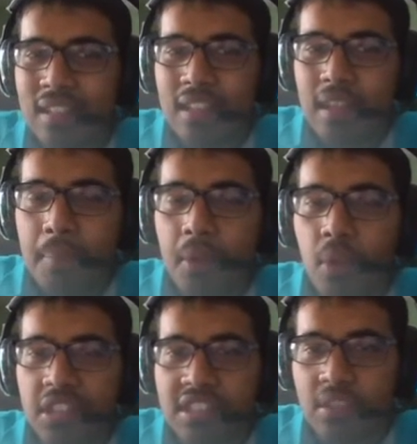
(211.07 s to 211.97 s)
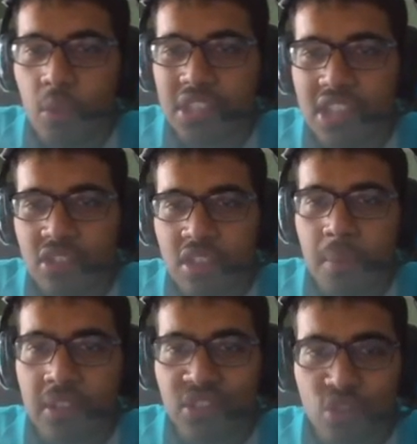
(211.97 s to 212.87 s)
But what's interesting
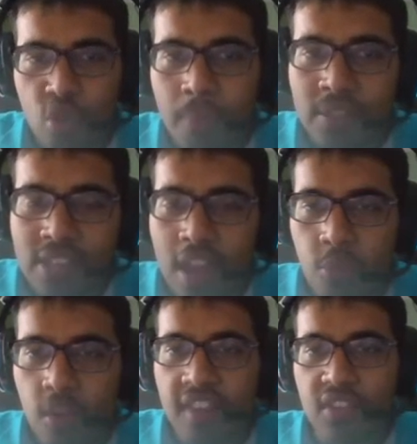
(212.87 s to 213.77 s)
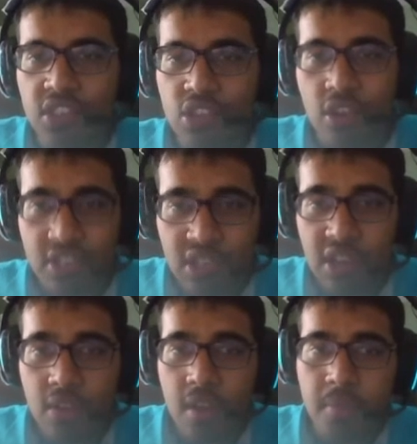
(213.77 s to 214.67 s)
about this group is that one of Qatar,
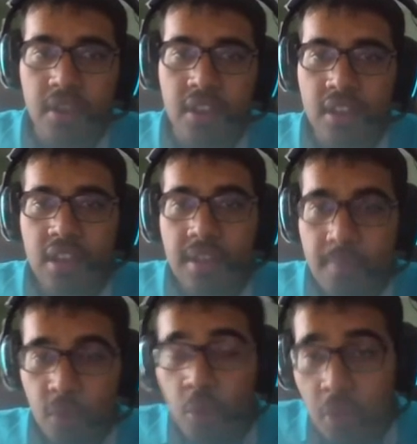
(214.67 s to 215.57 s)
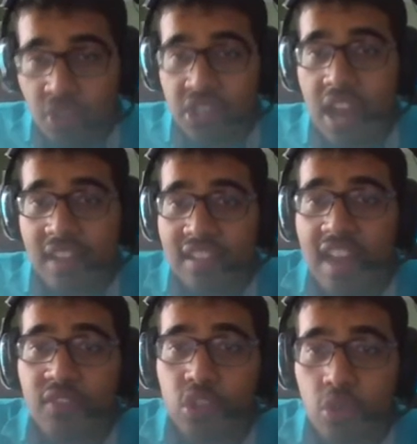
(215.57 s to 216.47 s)
Saudi Arabia, will most likely
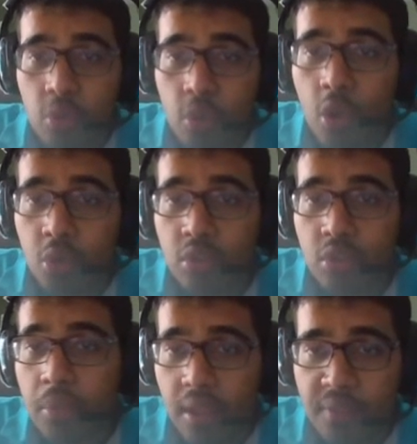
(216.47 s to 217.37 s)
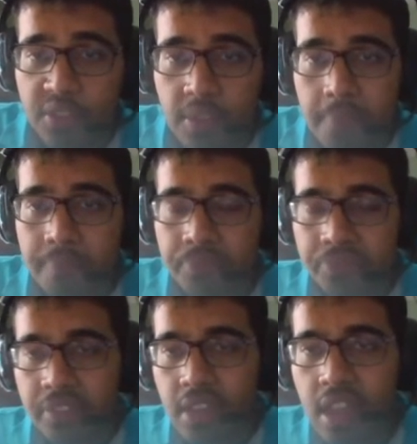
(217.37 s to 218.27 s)
have to go through the playoffs.
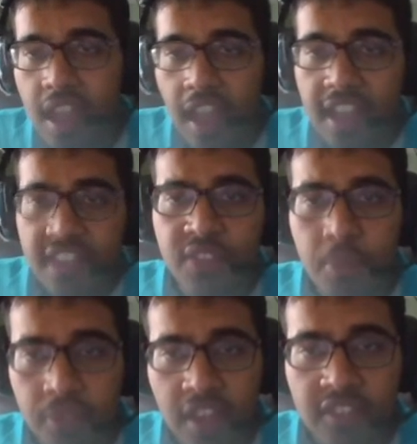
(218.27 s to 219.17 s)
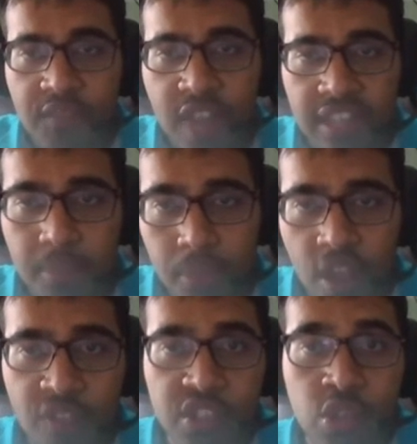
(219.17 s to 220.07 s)
And given the fact the
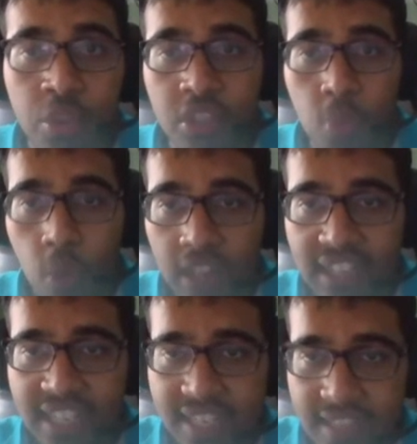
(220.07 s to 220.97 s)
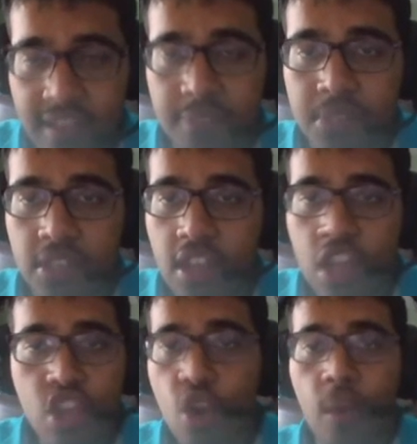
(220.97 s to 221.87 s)
playoffs is only one-legged games,
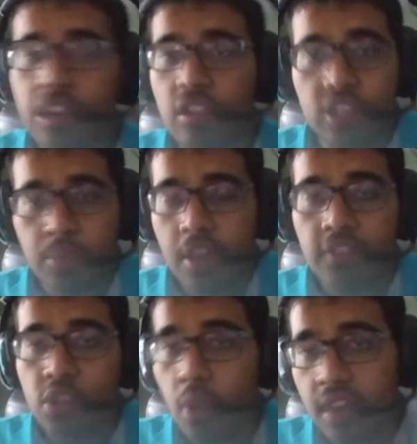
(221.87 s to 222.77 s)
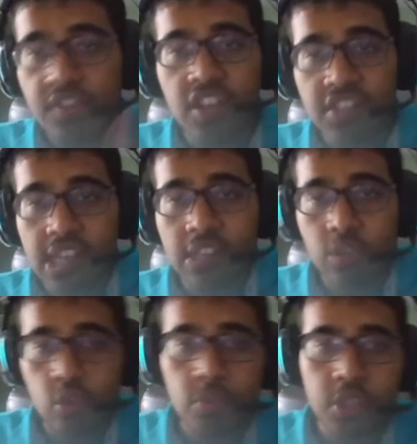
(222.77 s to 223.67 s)
you don't want to go to the playoffs. You want to finish second in the
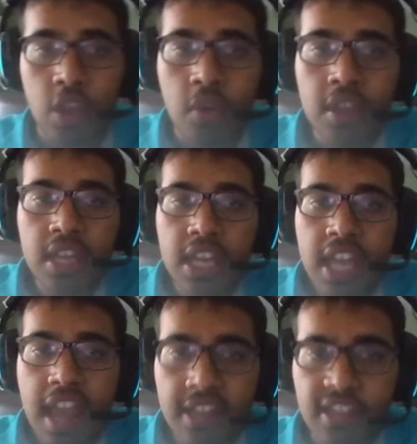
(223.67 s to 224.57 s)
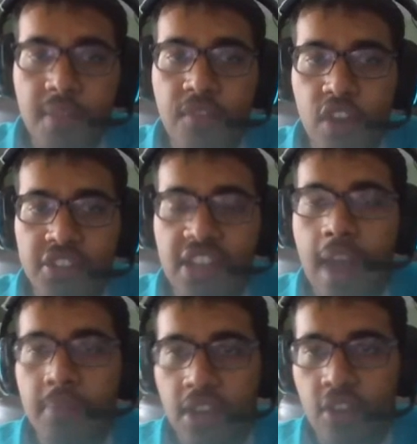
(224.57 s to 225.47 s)
group. So it's going to be very interesting.
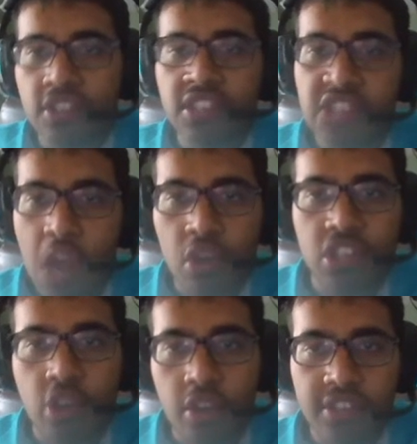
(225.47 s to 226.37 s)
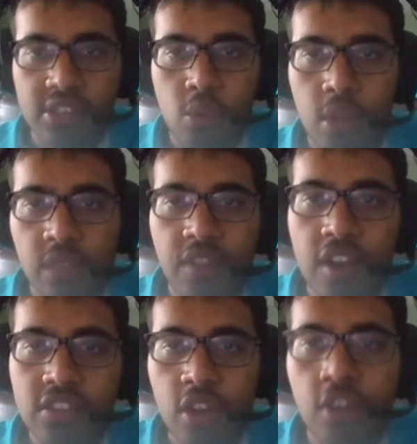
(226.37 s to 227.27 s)
I'm curious to see how Qatar does the
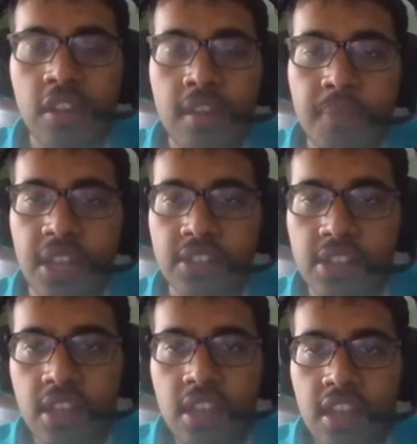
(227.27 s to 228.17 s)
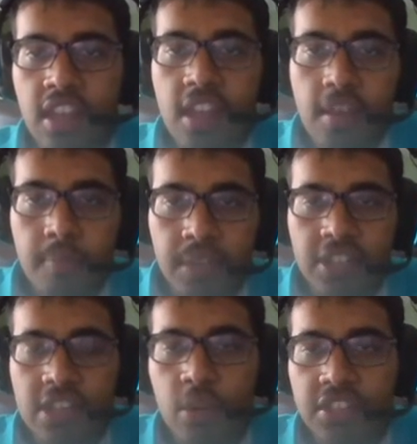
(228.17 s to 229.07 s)
qualifiers,
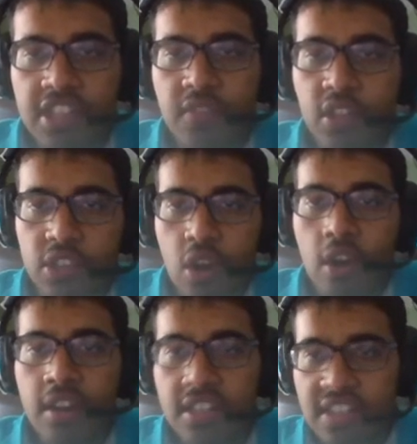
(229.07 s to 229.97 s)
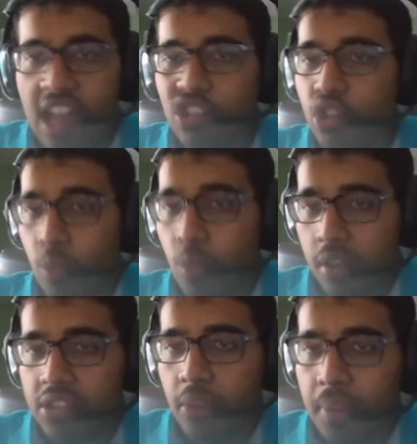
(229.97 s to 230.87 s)
because I want to see if Qatar is actually the real
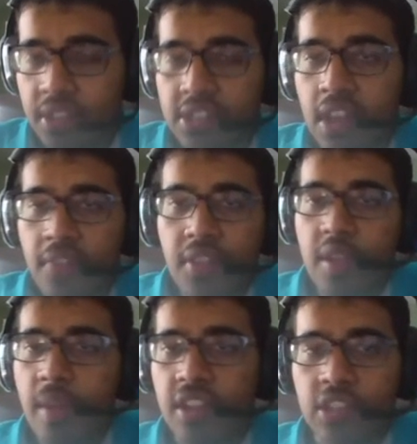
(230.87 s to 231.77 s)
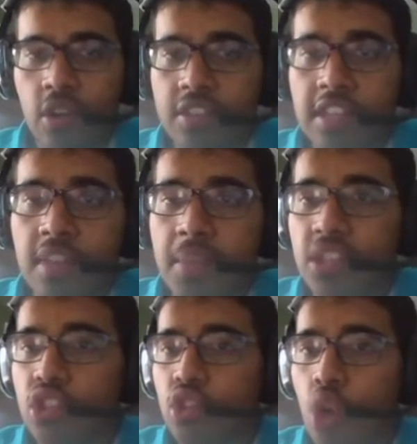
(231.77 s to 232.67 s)
deal. Because the thing about Qatar is that they've been
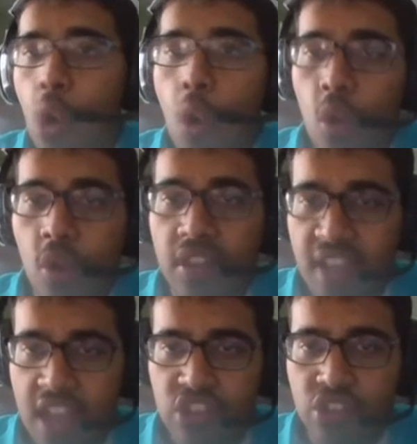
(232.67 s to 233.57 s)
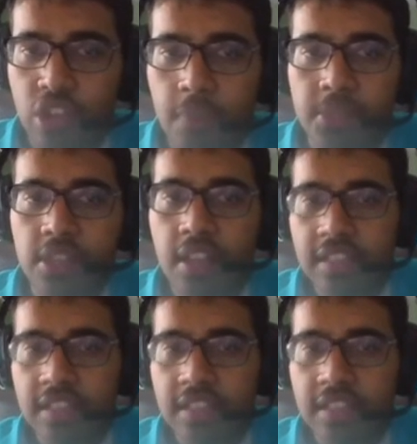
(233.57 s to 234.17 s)
so good in the Asian Cups.